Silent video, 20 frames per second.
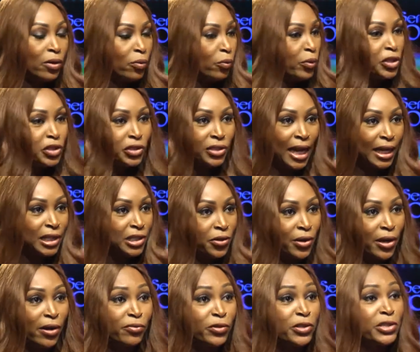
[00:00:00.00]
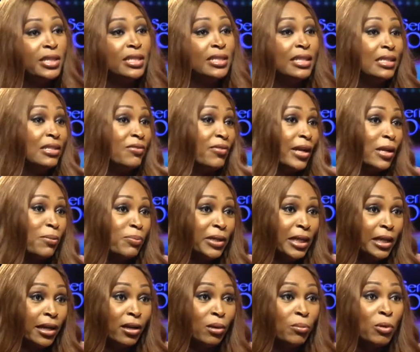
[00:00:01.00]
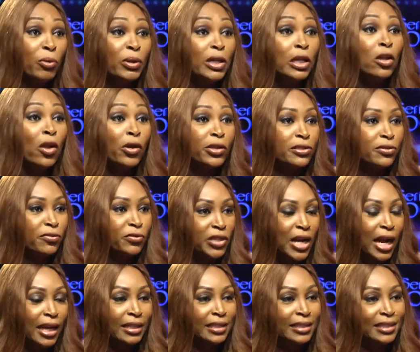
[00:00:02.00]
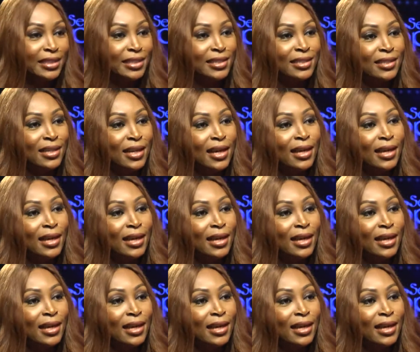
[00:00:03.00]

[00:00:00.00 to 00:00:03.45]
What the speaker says: which Nigeria obviously is a developing economy with lots of challenges.